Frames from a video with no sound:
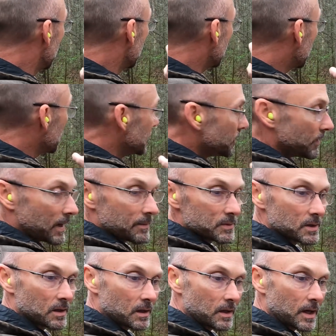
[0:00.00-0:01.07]
the 3 rams
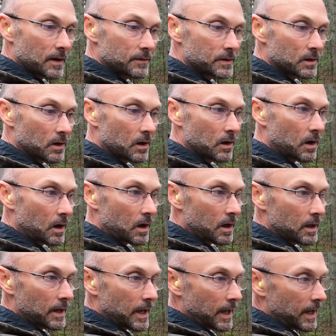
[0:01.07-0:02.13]
on the left are
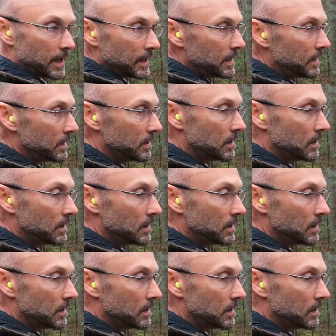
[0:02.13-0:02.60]
on a,